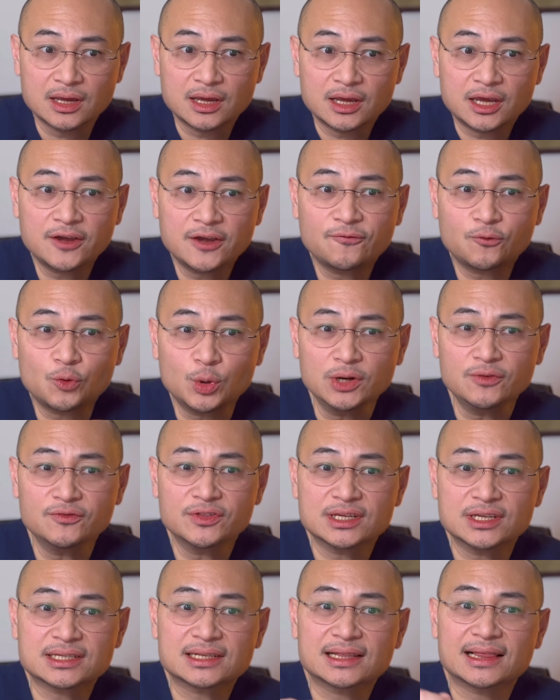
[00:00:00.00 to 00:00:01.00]
If one of
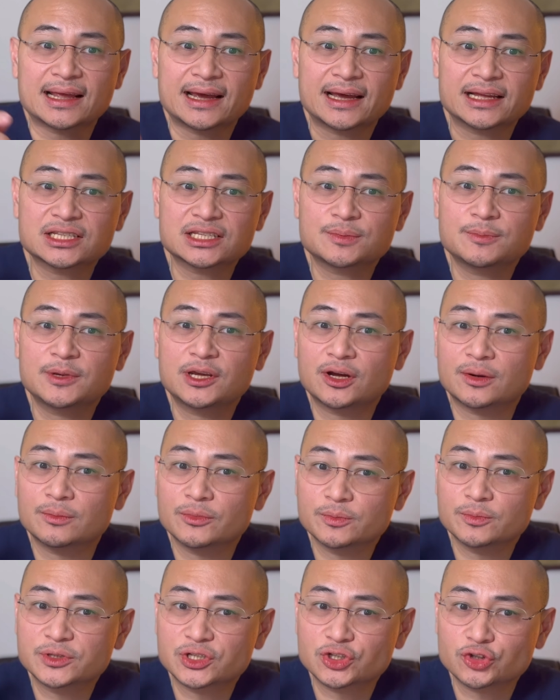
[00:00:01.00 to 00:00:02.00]
these glands become
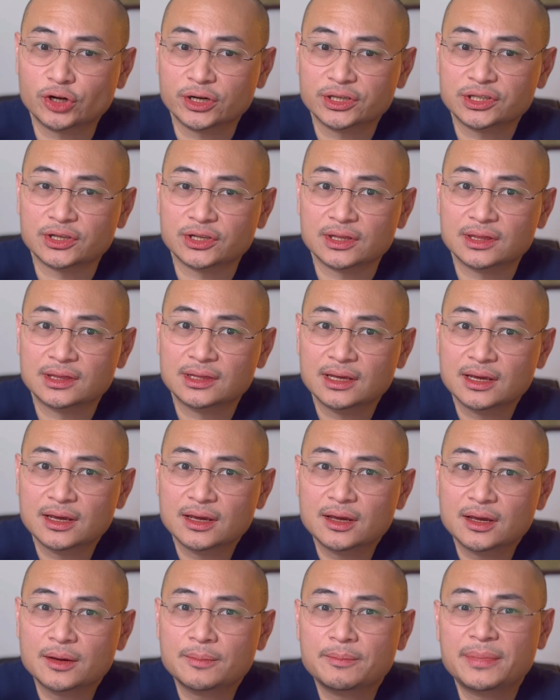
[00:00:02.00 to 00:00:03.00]
obstructed,
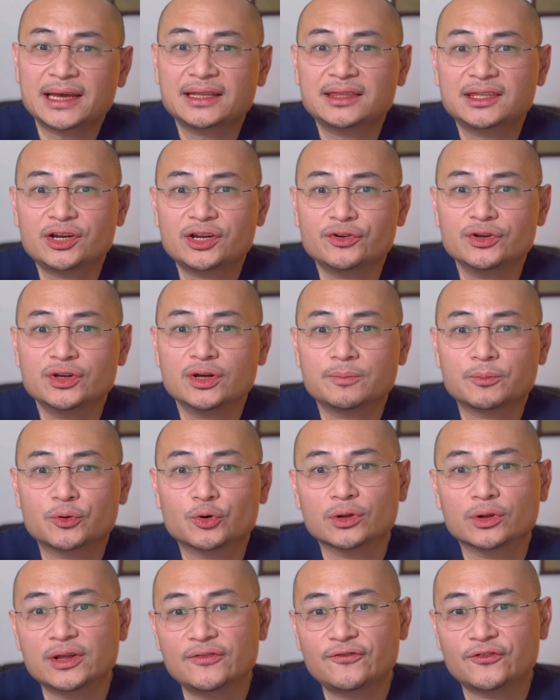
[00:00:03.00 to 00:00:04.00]
bacteria
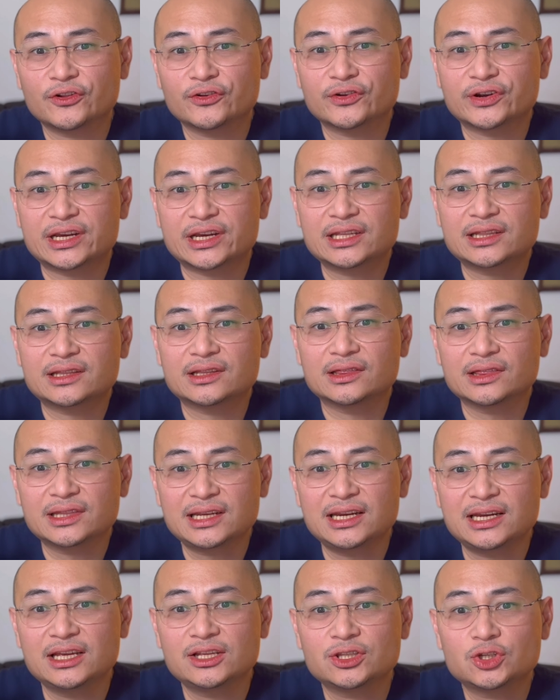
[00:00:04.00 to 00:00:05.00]
proliferate,
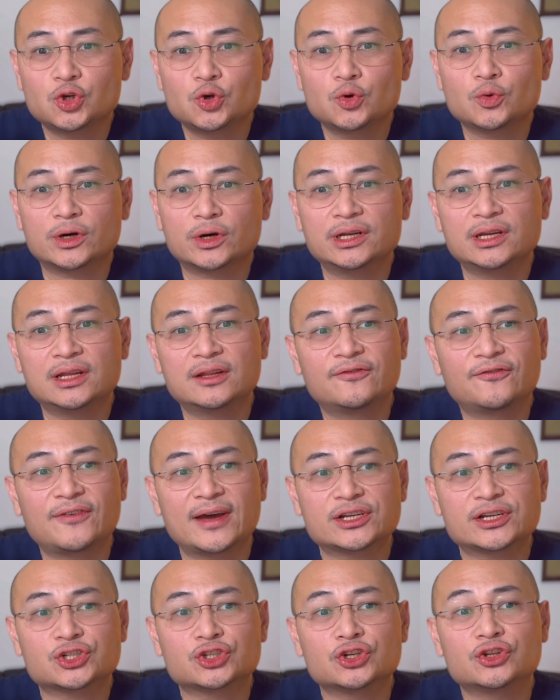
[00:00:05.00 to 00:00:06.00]
leading to an
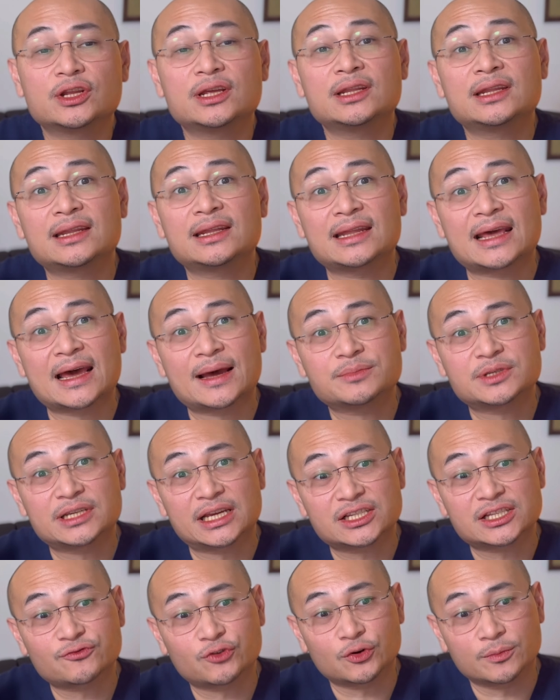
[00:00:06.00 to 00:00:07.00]
infection and an abscess
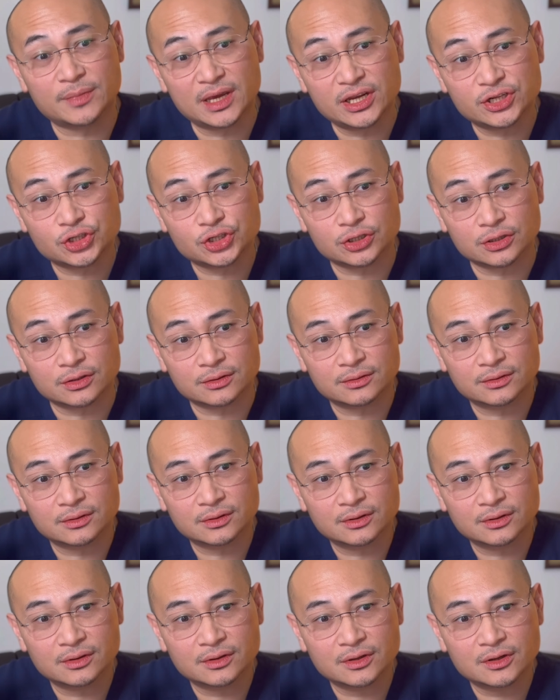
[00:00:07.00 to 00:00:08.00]
formation.
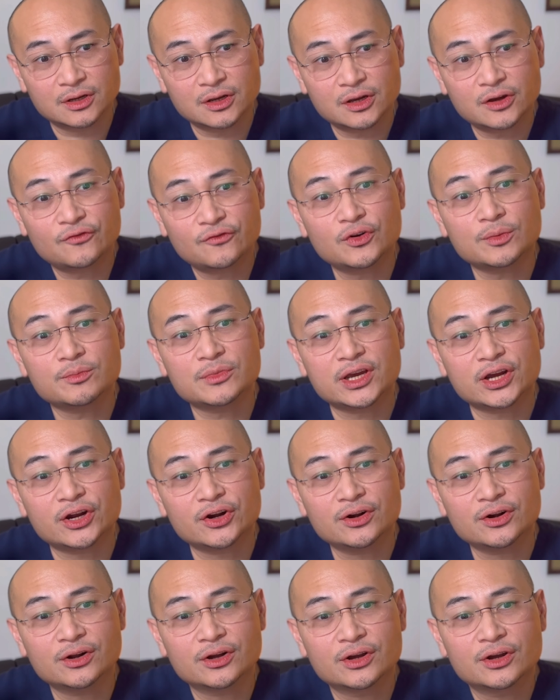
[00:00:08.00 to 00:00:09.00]
From
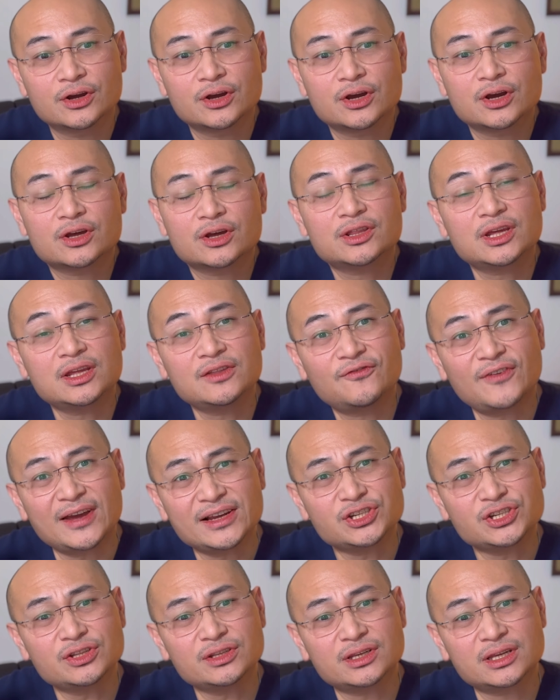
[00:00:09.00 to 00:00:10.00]
there, the
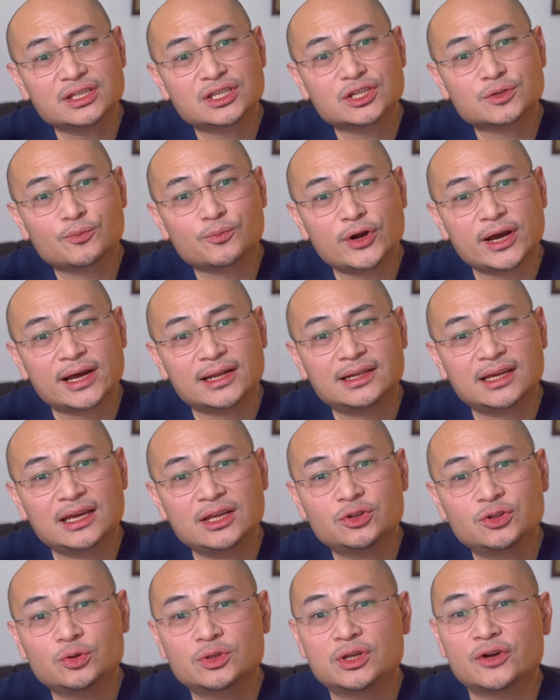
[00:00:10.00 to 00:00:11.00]
infection can spread
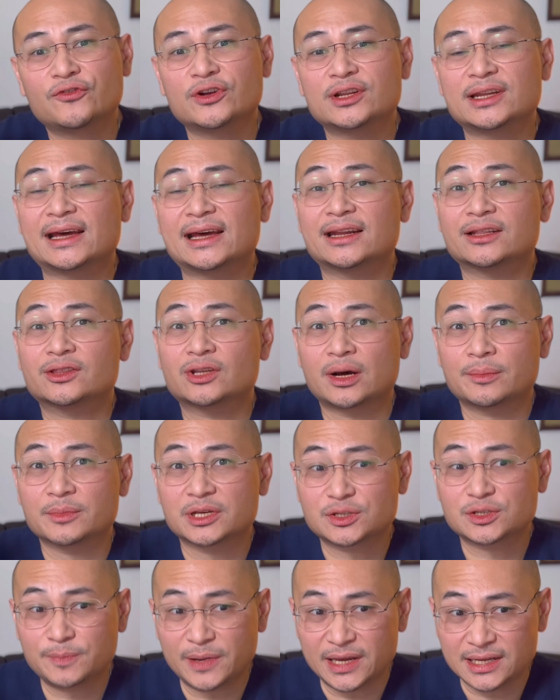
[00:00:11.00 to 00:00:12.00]
into different anatomic
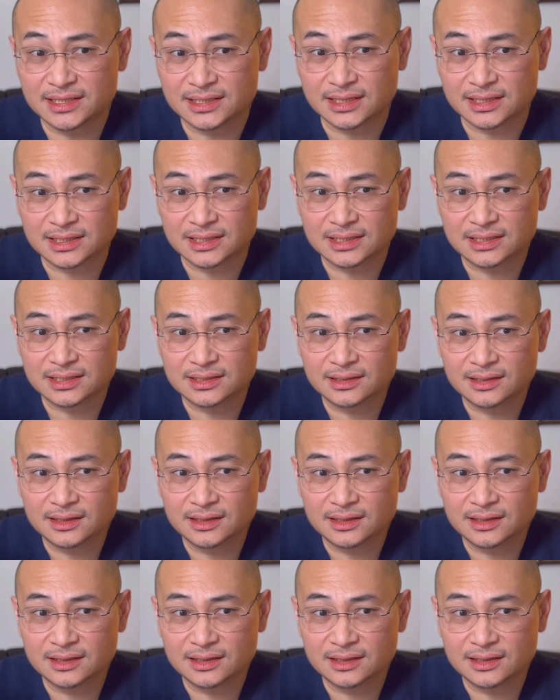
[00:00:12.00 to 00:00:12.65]
spaces.